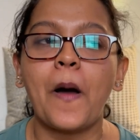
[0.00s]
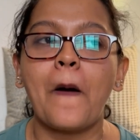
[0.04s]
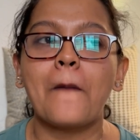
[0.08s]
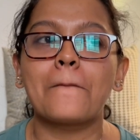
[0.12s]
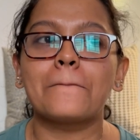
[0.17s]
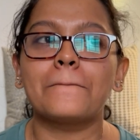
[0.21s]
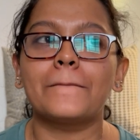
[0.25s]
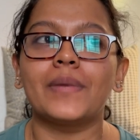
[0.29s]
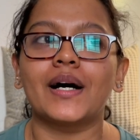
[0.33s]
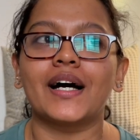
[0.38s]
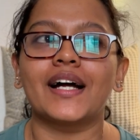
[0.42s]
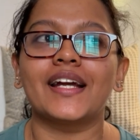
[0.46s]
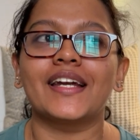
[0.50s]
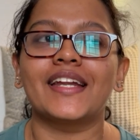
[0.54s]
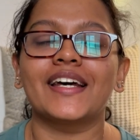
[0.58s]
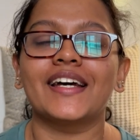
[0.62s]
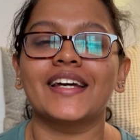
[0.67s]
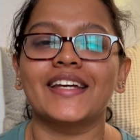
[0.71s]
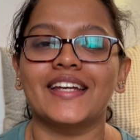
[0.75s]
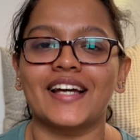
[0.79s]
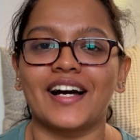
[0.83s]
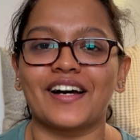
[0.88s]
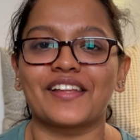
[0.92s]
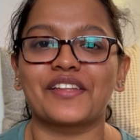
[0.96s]
But
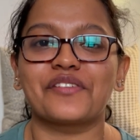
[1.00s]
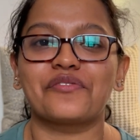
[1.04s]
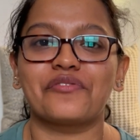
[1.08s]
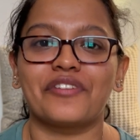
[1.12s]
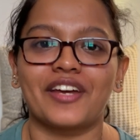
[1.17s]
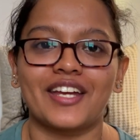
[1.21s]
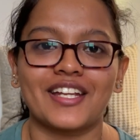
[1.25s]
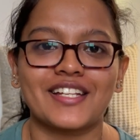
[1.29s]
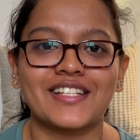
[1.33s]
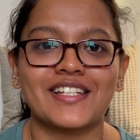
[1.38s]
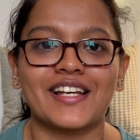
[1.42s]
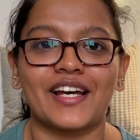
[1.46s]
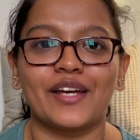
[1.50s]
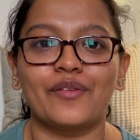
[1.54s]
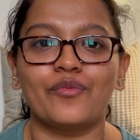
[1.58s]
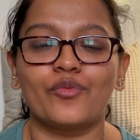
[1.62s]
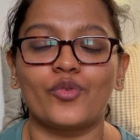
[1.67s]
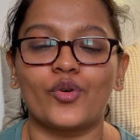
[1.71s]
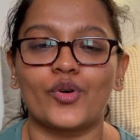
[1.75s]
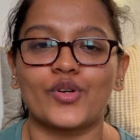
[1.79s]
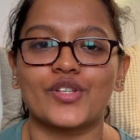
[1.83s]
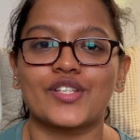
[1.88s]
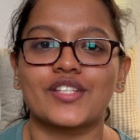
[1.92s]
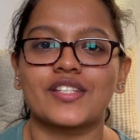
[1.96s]
yeah, the wait time
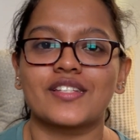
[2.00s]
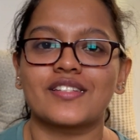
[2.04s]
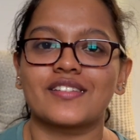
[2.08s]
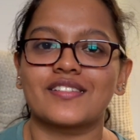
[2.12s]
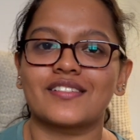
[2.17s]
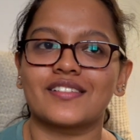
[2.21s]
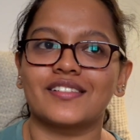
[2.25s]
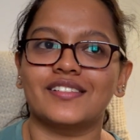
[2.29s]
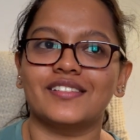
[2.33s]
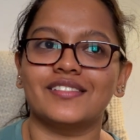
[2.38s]
was